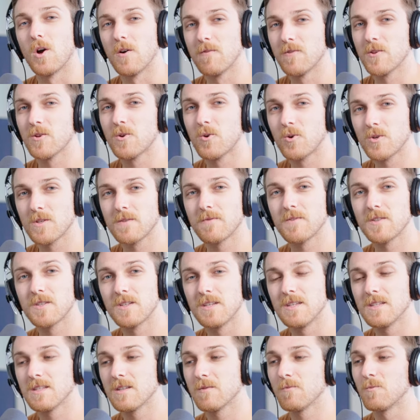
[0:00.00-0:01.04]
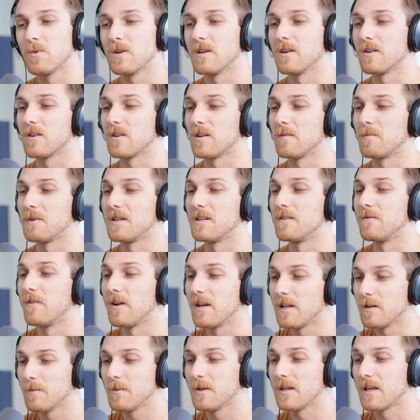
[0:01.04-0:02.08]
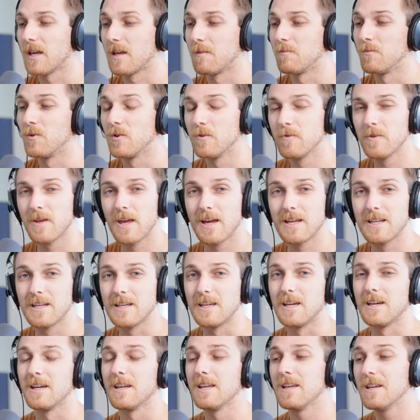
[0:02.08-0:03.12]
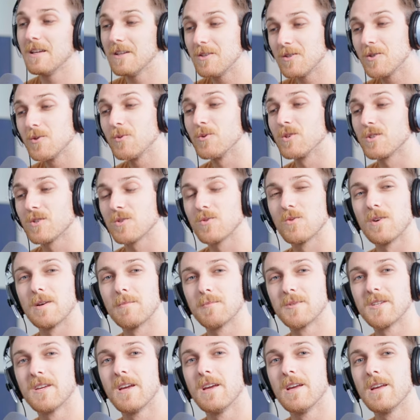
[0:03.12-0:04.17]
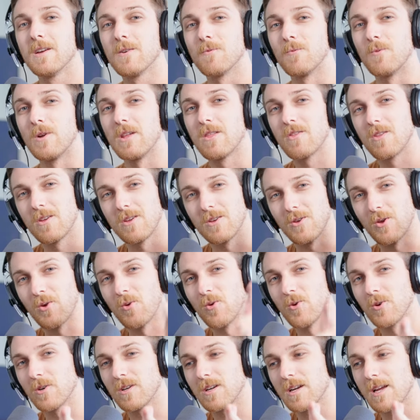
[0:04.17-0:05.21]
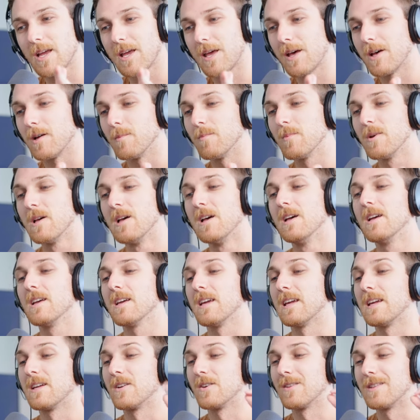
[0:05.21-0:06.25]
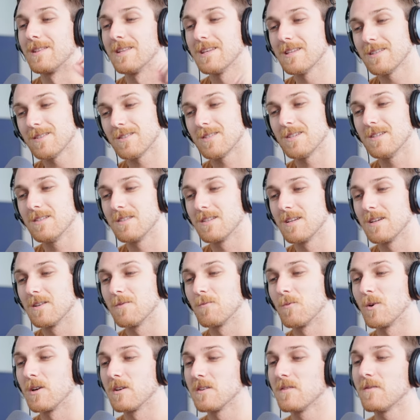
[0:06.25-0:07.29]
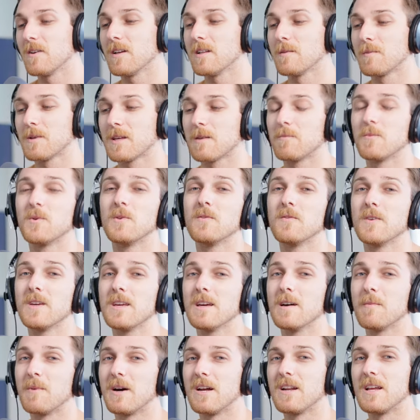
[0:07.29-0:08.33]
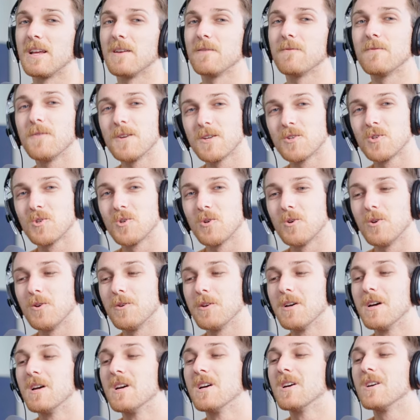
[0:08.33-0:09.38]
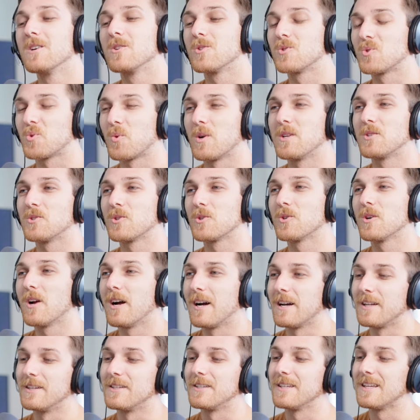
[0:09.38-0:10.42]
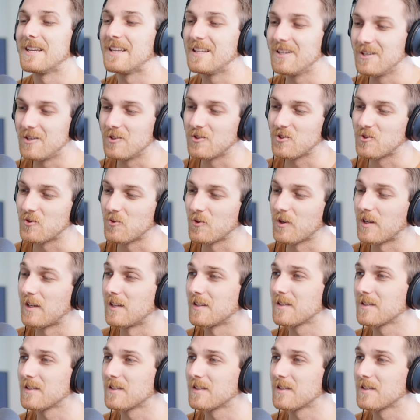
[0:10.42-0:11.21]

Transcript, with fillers: Over the course of a season, we are going to be developing a movie idea into a script with your help. And on this season, we are developing a movie about a fictional treasure hunt industry.